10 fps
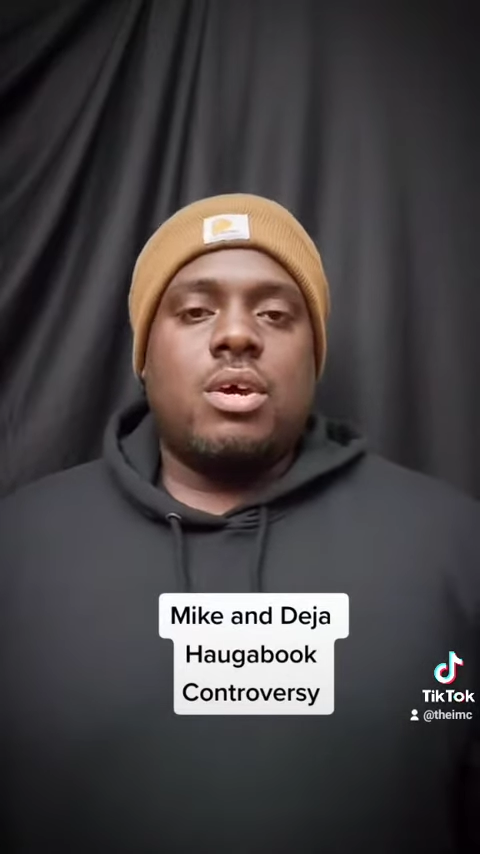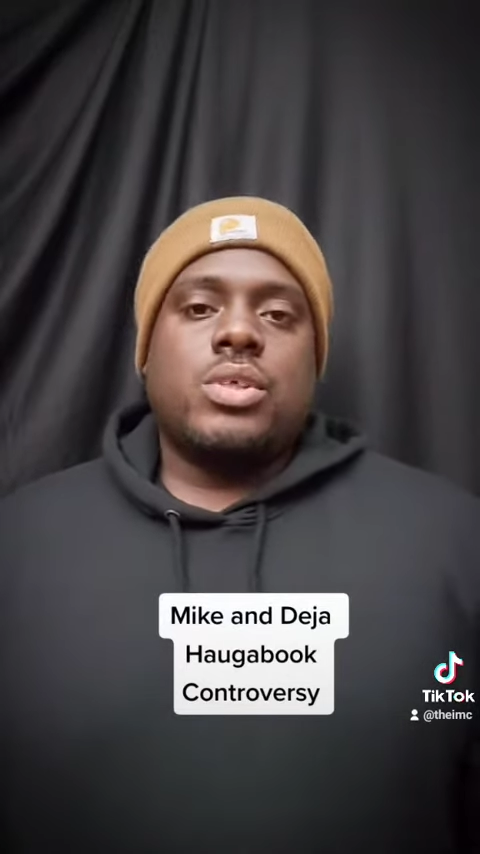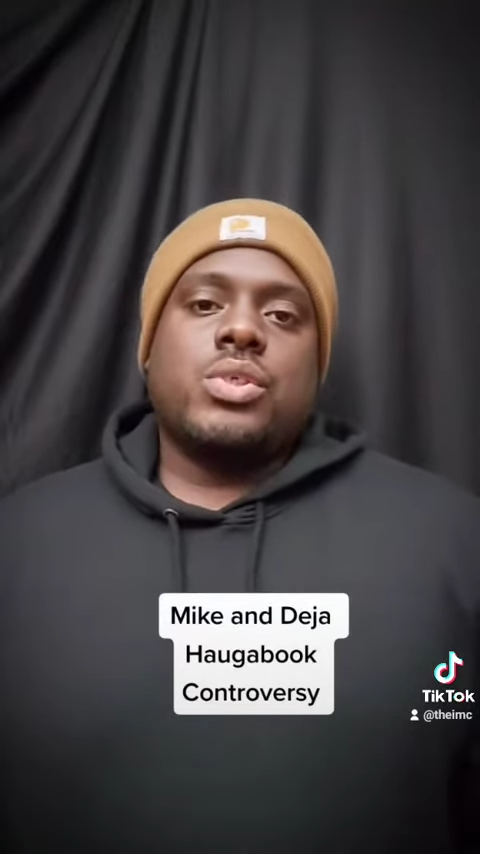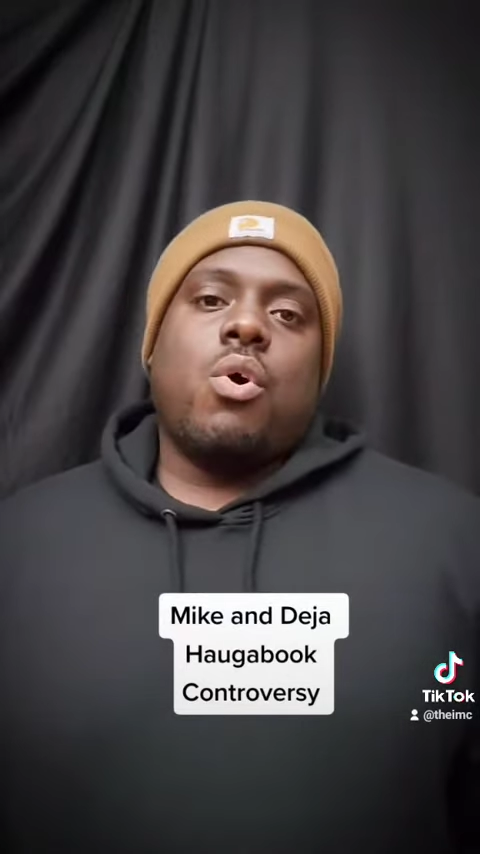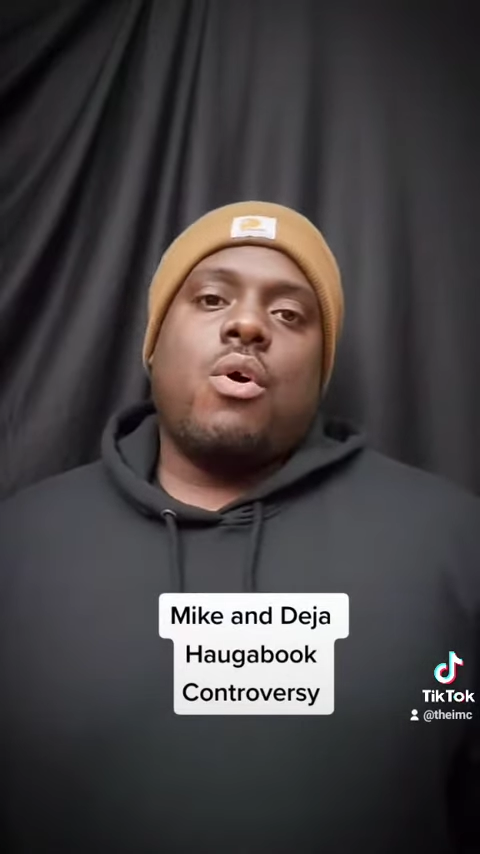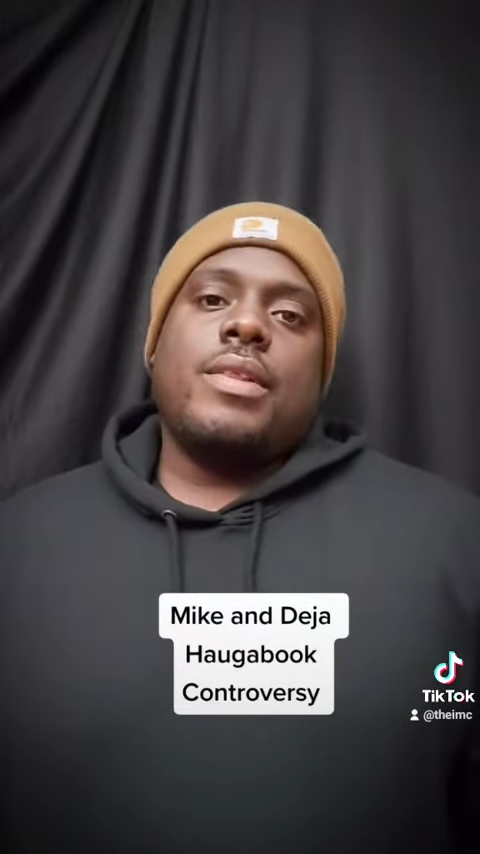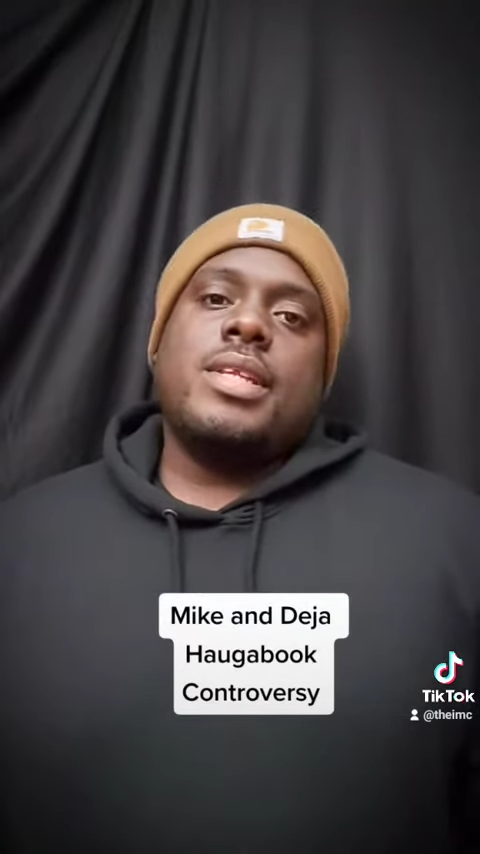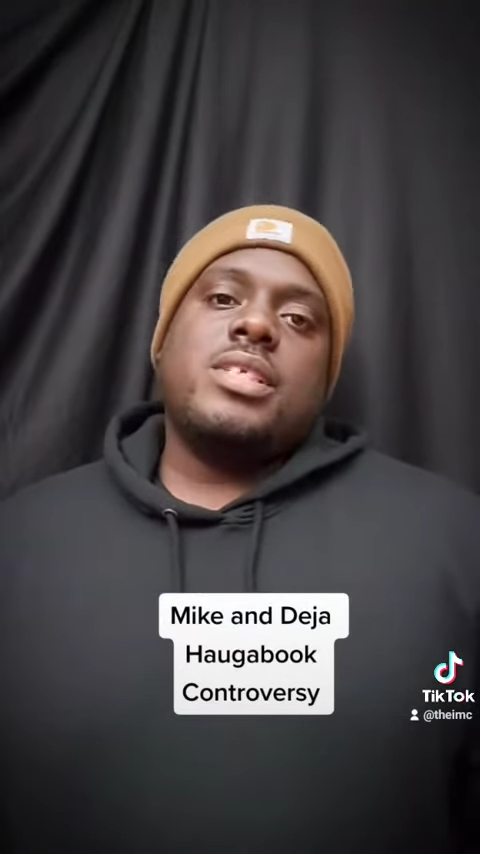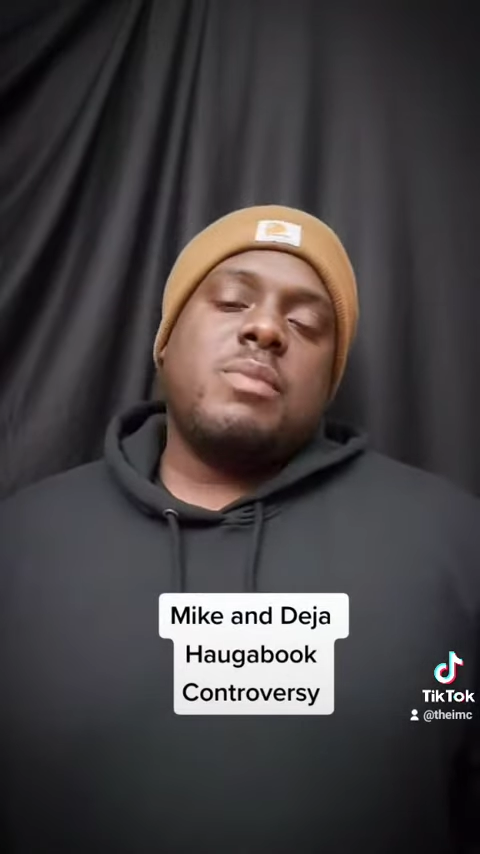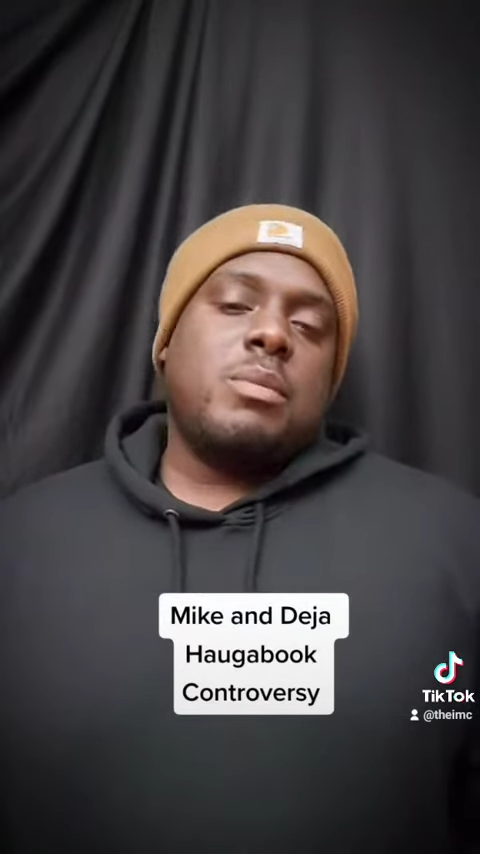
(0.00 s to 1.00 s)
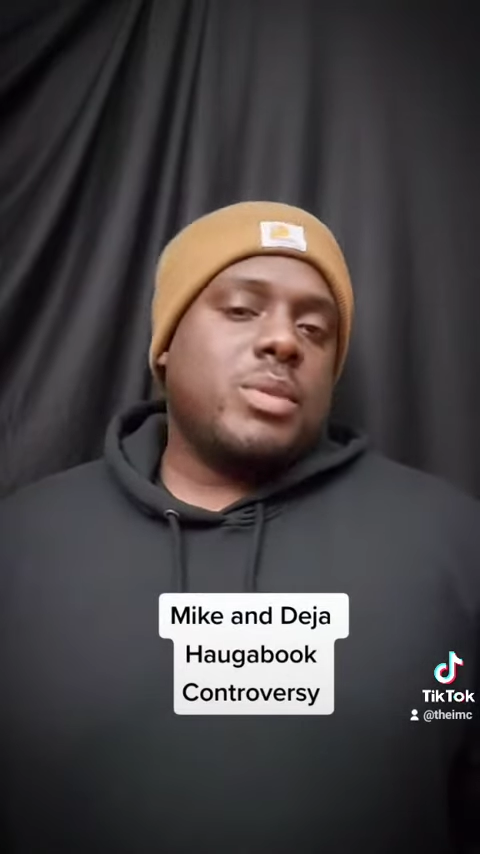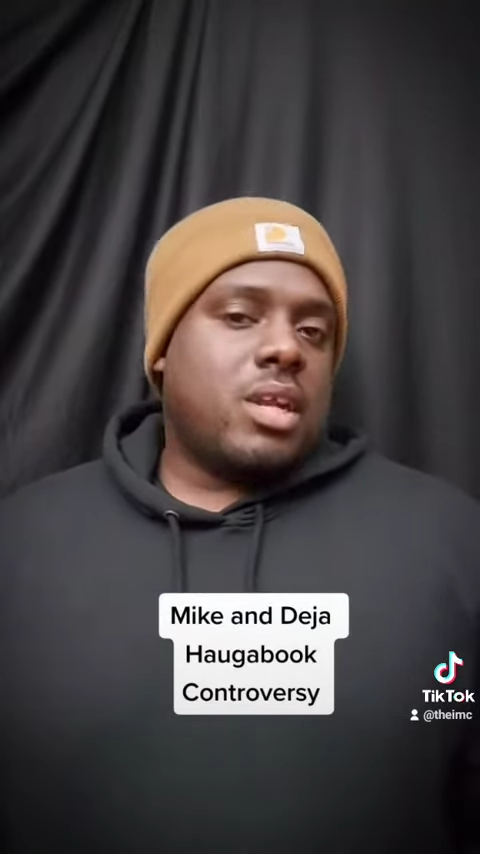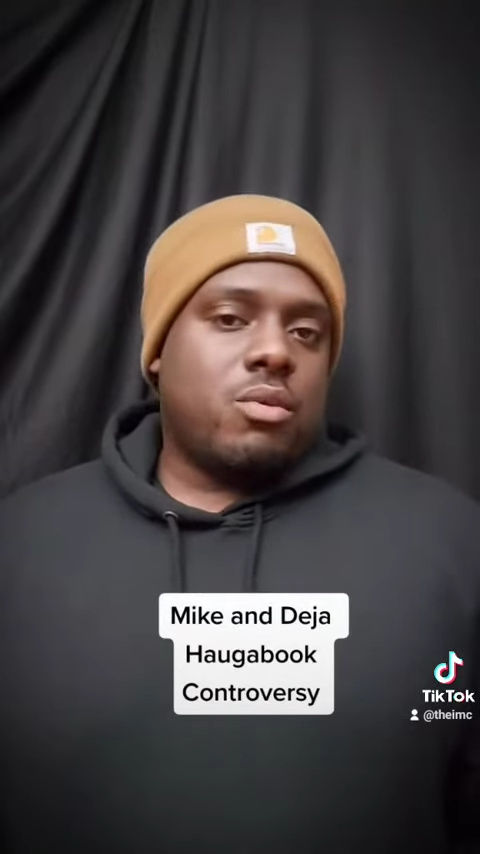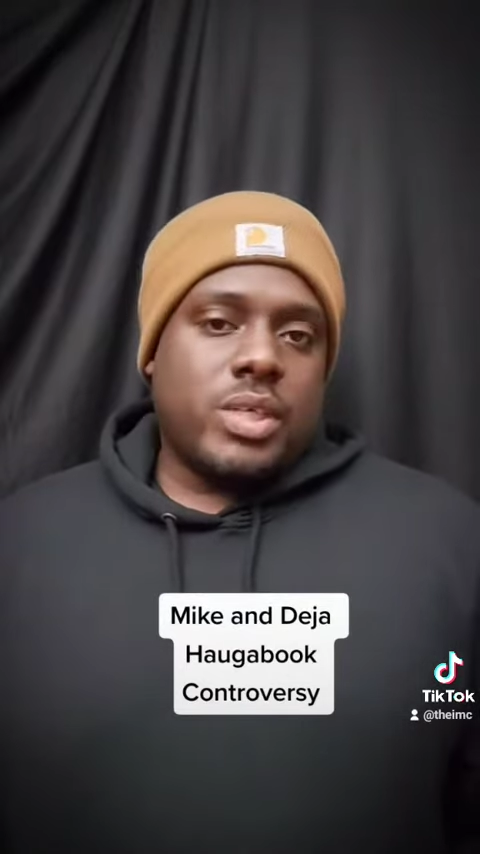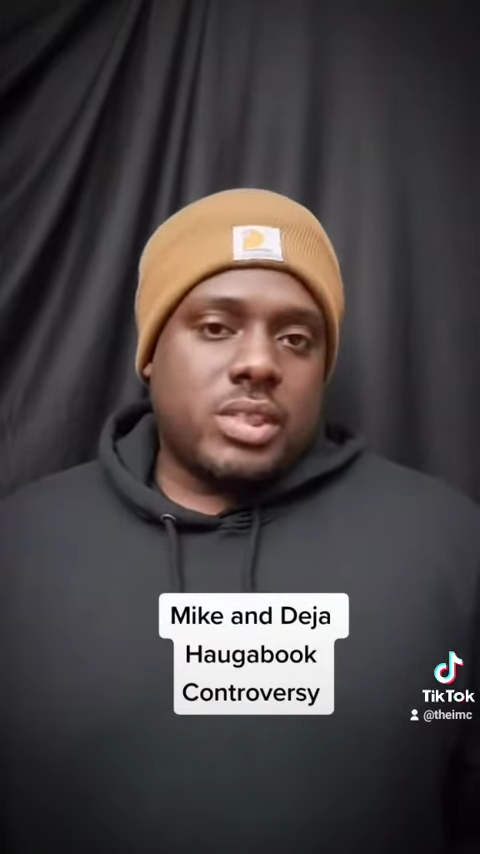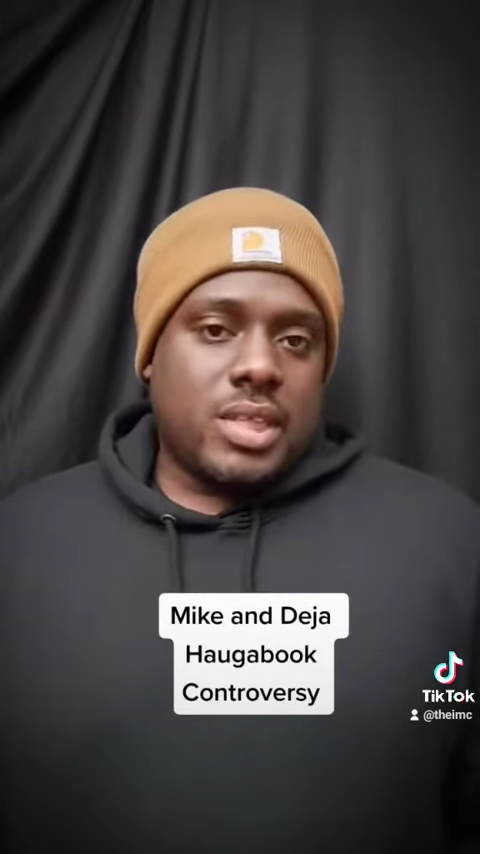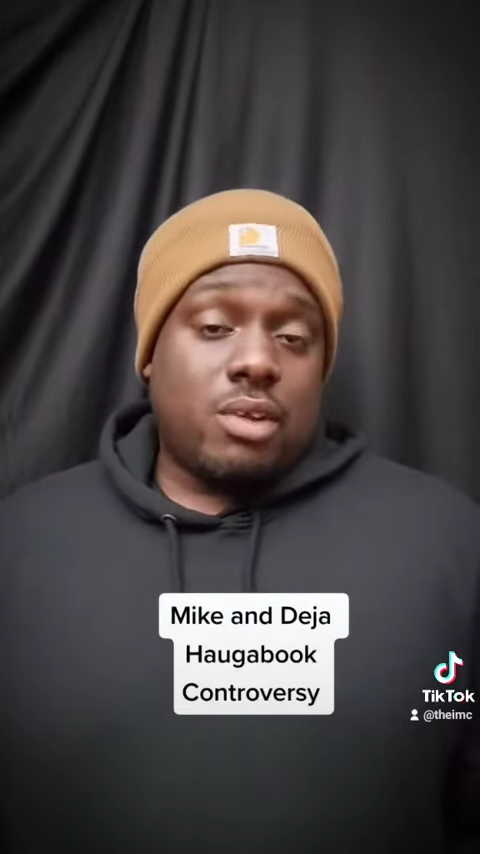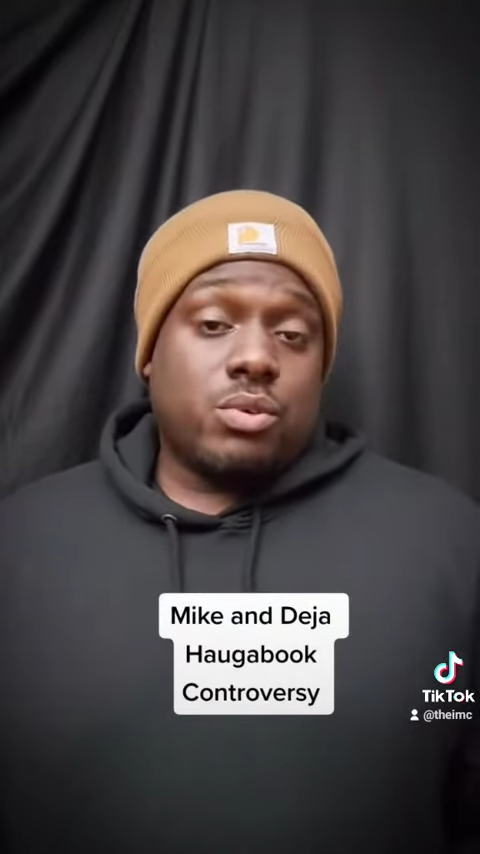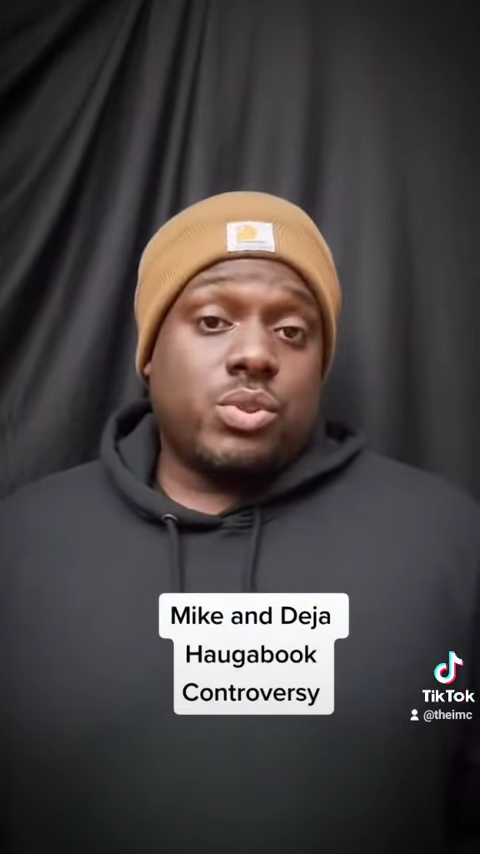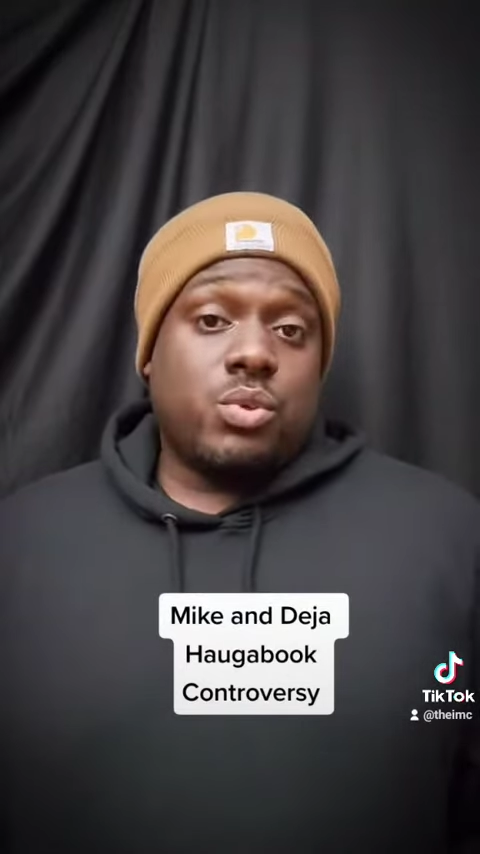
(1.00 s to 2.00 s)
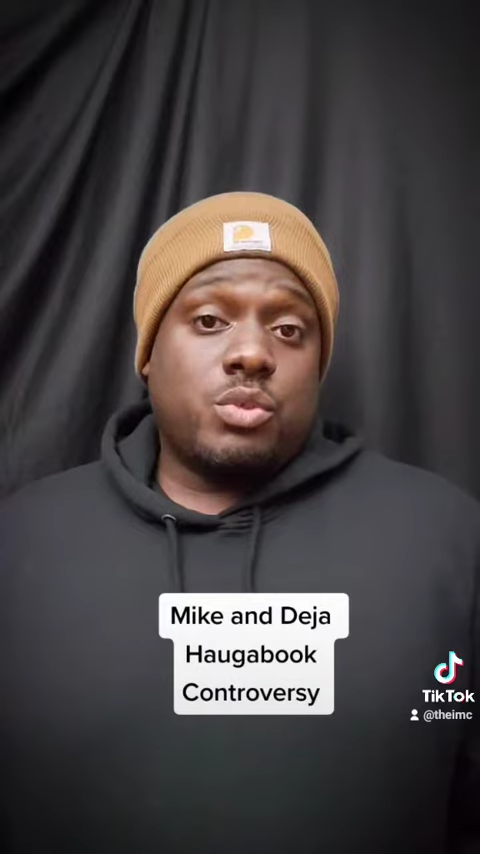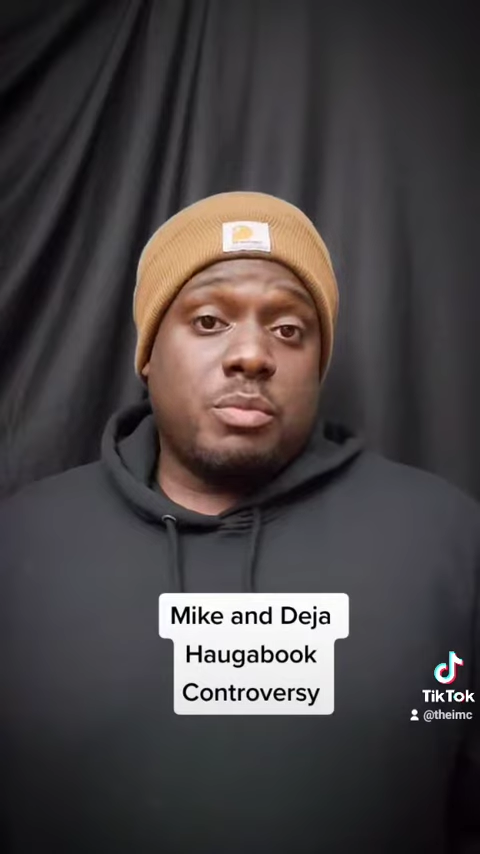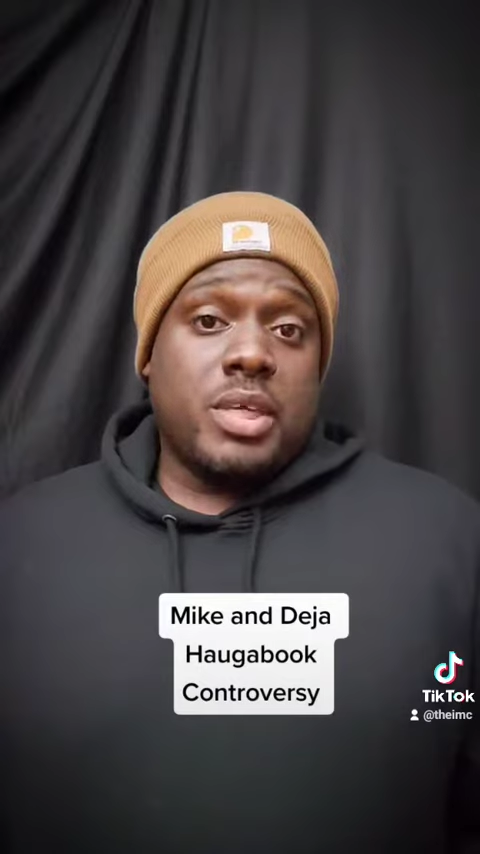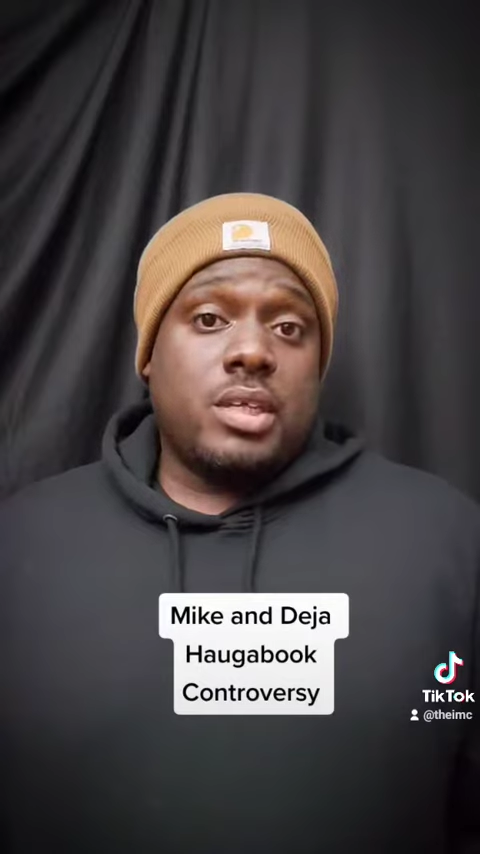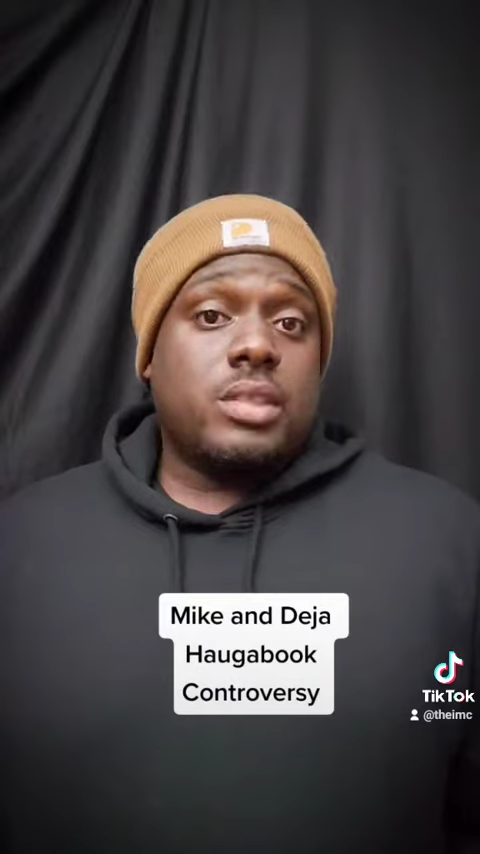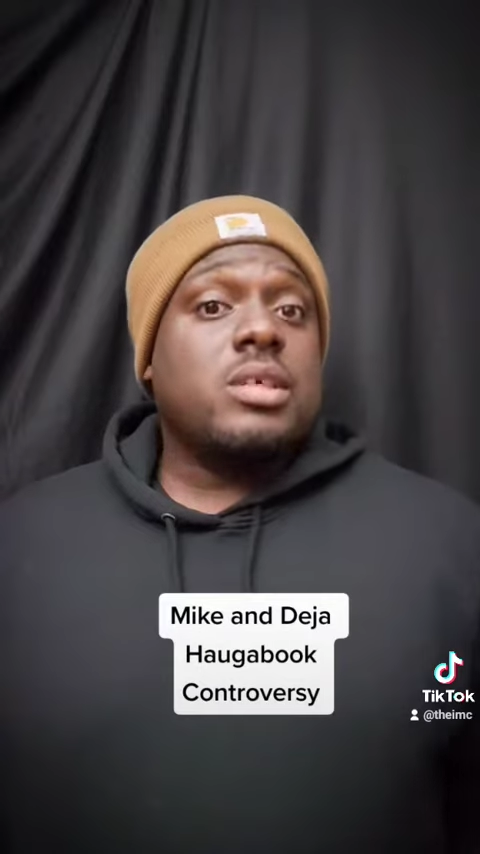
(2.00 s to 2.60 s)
So all of these people that are reaching out on social media,